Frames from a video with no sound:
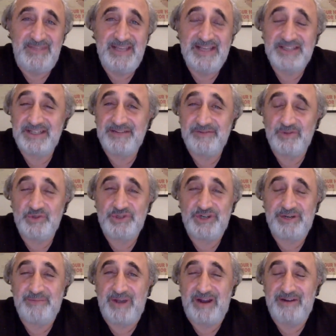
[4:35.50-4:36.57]
as an
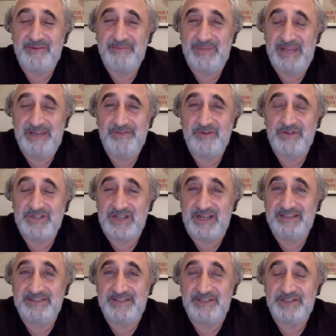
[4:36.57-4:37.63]
evolutionary bio- behavioral
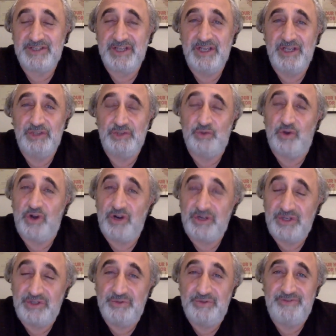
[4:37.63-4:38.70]
scientist to
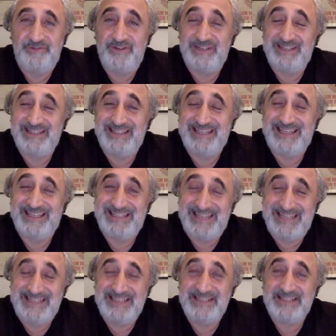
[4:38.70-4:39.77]
argue in front of the
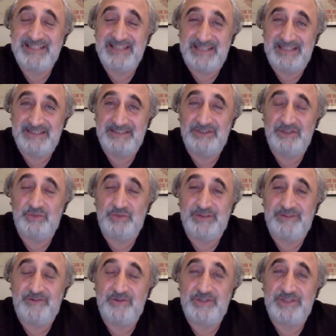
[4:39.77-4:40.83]
Canadian Senate in the
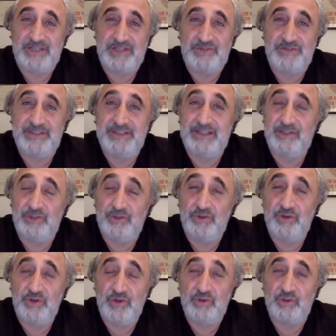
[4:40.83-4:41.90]
21st century that no,
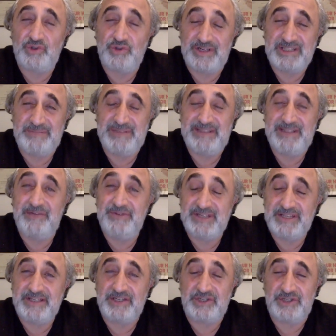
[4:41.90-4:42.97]
no, no, trust me, there
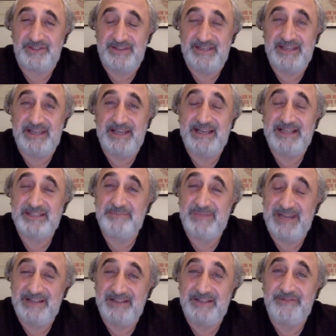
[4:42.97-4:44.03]
is such a thing as
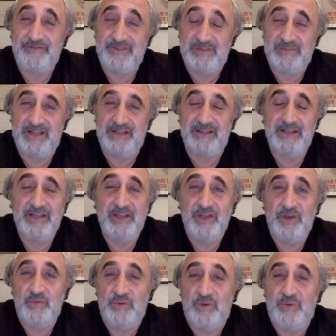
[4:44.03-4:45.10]
male and female.
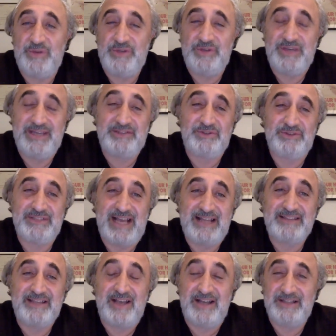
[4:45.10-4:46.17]
Well, when you get to
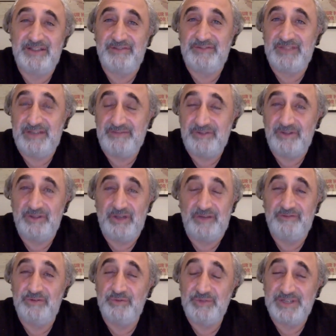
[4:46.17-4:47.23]
that kind of level
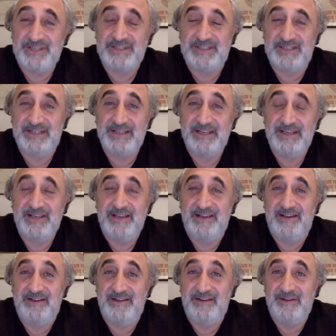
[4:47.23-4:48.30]
of lunacy,
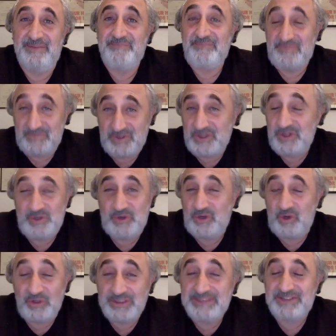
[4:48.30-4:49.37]
uh, you
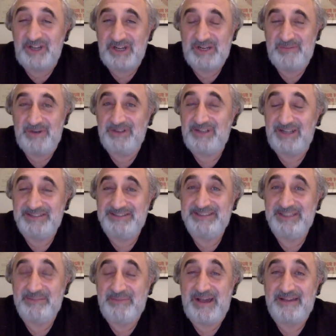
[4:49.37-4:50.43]
can only talk about
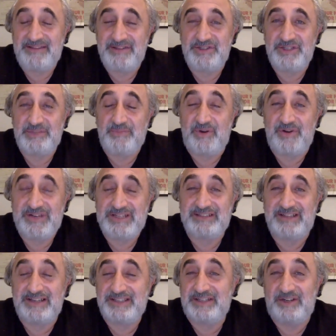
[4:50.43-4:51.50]
idea pathogens
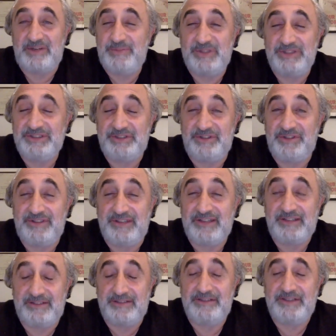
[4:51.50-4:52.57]
parasitizing our ability to
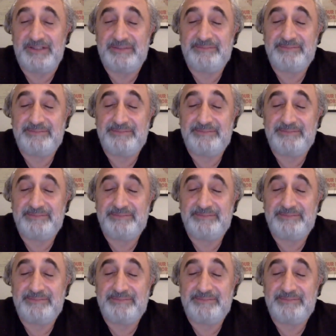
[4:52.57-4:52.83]
think clearly.